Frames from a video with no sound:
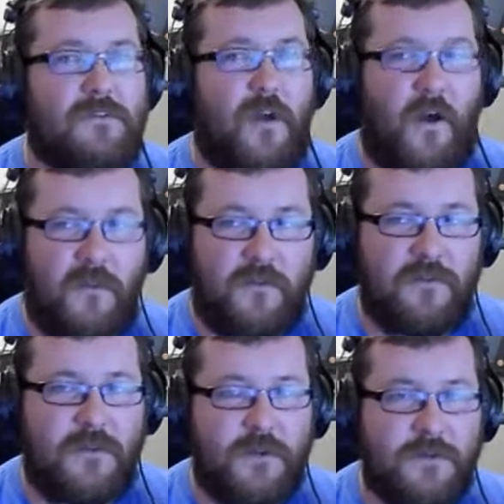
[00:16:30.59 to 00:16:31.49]
all the
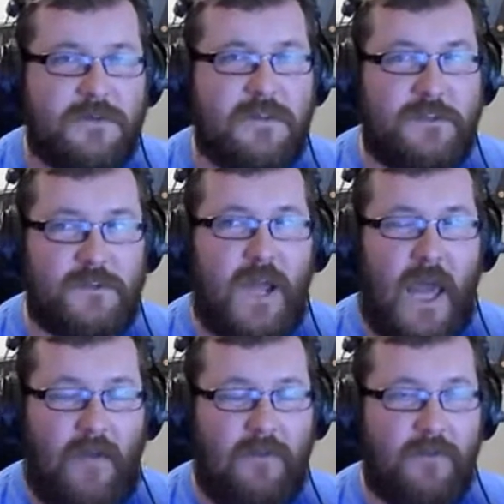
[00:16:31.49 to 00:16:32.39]
feels that you're
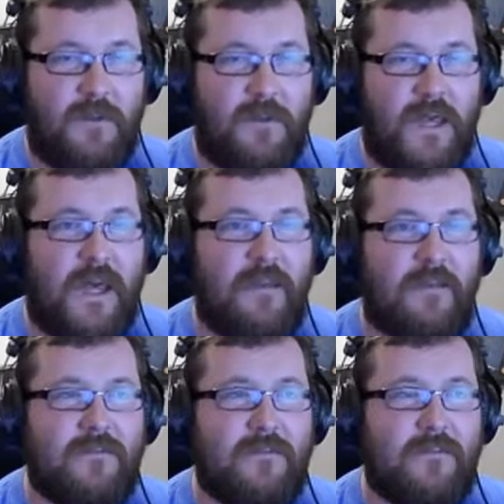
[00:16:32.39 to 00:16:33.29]
having with that,
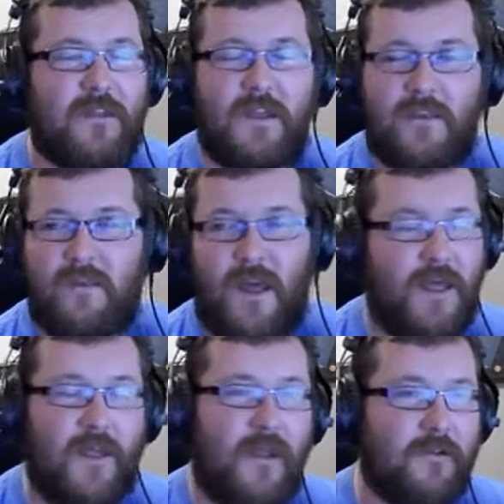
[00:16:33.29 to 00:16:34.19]
like
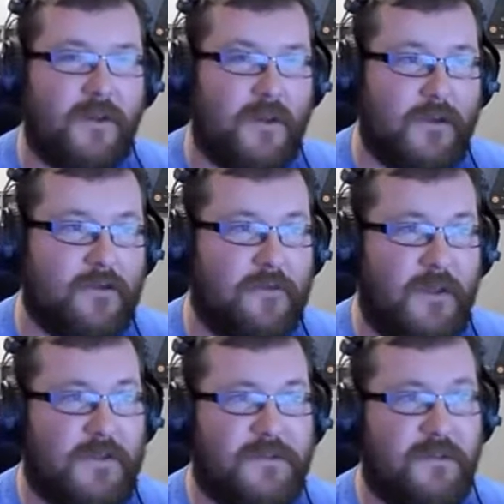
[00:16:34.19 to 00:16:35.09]
I don't think I could do
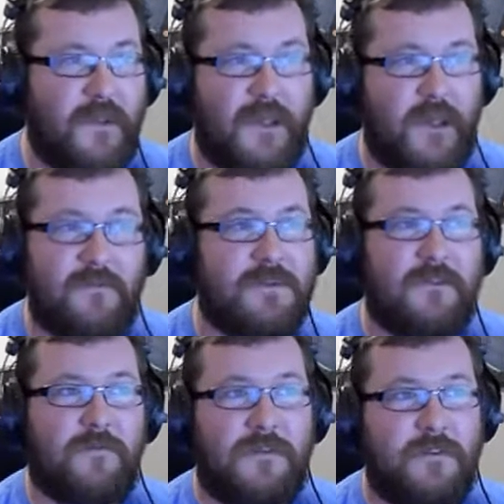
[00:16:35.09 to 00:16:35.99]
that. So like every
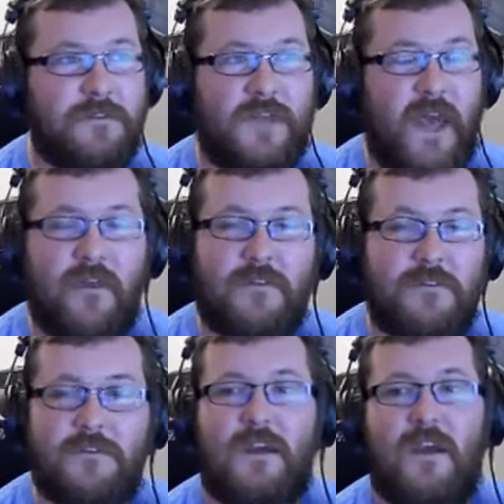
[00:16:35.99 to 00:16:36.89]
single one of those
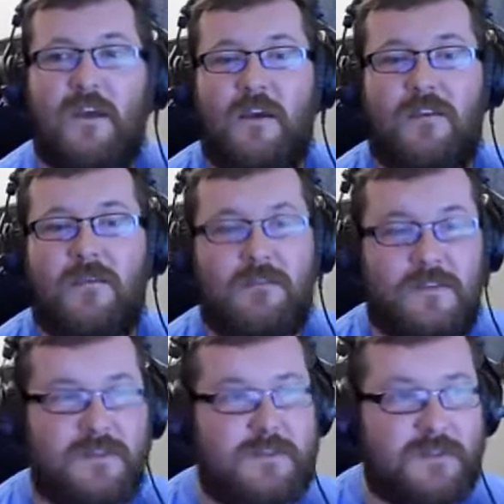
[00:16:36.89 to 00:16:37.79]
actors
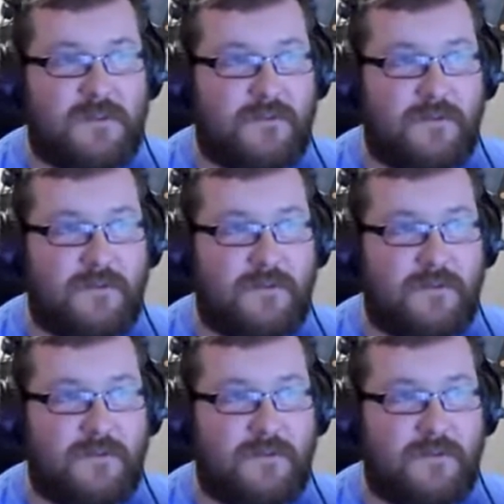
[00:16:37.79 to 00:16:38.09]
is